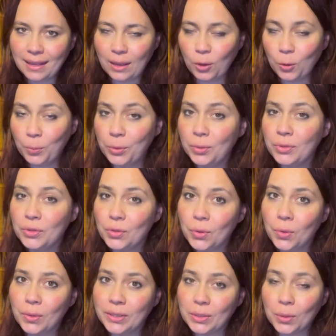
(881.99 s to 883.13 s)
I hope you
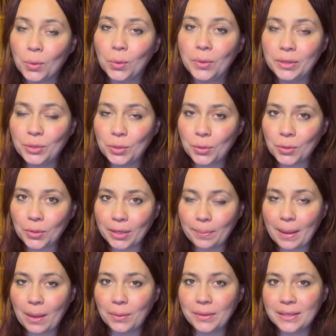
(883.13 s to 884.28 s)
enjoyed all the talk
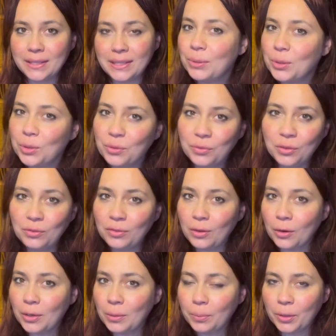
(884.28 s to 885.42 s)
about these beautiful
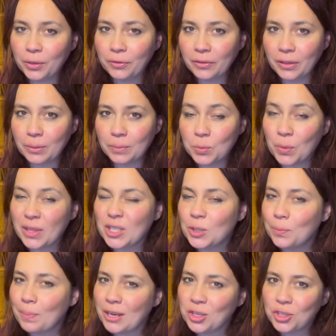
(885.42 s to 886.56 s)
floral perfumes with
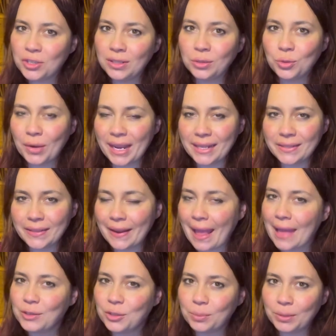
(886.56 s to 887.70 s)
special traits and
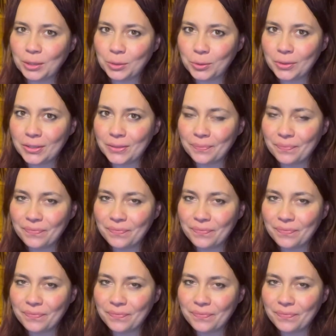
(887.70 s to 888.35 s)
attributes.